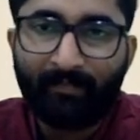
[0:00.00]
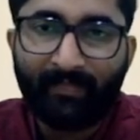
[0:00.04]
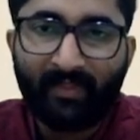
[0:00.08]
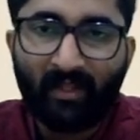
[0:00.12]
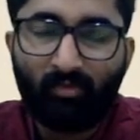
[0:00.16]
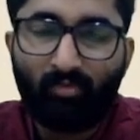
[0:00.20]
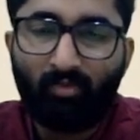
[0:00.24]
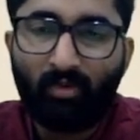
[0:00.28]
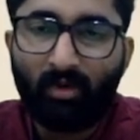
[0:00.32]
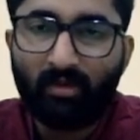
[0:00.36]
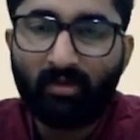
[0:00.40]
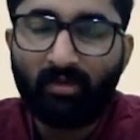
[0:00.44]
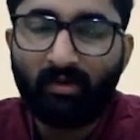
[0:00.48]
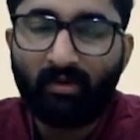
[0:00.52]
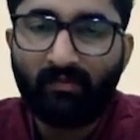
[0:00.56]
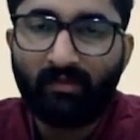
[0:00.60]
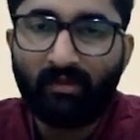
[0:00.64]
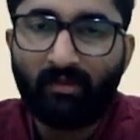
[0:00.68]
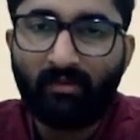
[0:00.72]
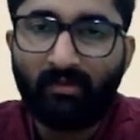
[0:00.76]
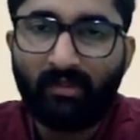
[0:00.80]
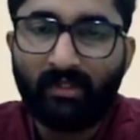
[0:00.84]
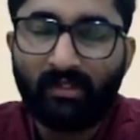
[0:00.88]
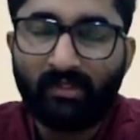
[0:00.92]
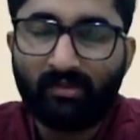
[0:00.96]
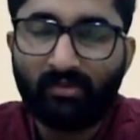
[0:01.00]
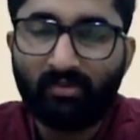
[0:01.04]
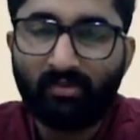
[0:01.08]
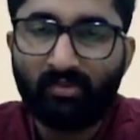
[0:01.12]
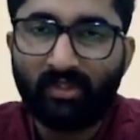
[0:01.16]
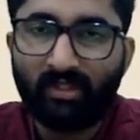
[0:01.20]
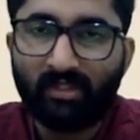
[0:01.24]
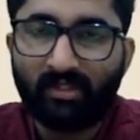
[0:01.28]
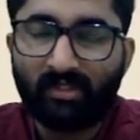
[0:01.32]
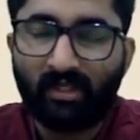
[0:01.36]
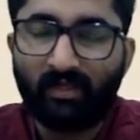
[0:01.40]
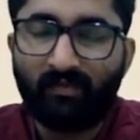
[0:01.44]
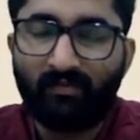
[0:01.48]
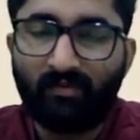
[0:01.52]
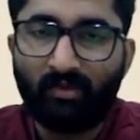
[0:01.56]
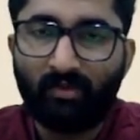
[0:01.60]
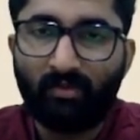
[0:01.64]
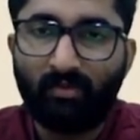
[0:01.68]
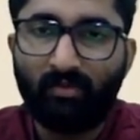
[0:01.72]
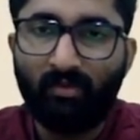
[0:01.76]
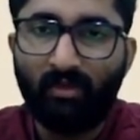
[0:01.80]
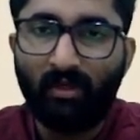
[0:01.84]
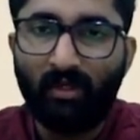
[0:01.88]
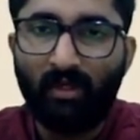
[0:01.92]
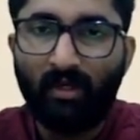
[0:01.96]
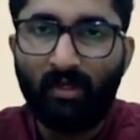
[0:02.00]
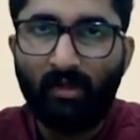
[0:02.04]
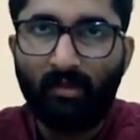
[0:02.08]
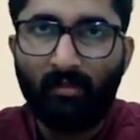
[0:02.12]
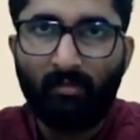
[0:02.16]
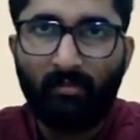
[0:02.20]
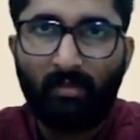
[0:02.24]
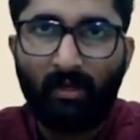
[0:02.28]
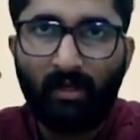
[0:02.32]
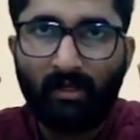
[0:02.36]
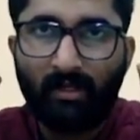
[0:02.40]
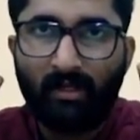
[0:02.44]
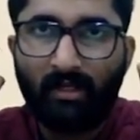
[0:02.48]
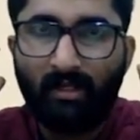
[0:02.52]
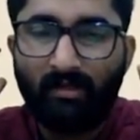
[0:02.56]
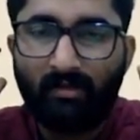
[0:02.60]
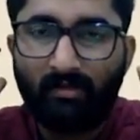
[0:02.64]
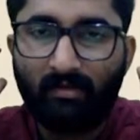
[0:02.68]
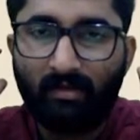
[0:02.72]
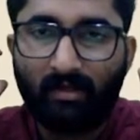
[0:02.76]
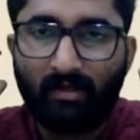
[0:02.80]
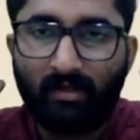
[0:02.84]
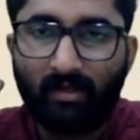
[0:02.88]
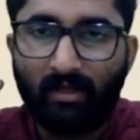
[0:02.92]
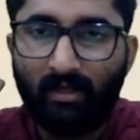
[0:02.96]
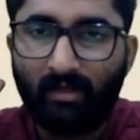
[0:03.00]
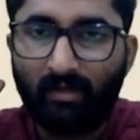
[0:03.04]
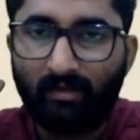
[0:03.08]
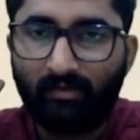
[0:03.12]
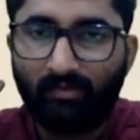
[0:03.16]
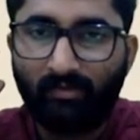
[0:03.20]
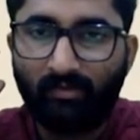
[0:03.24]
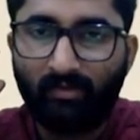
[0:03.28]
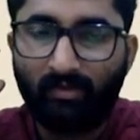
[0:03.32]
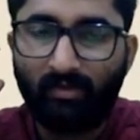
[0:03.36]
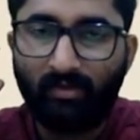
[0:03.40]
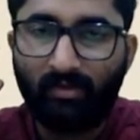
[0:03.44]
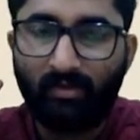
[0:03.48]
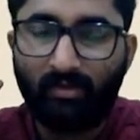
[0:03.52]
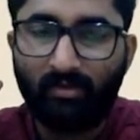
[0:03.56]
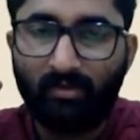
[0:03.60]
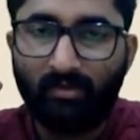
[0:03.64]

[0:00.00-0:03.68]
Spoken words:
What you have to do is you just have to plug in your earphone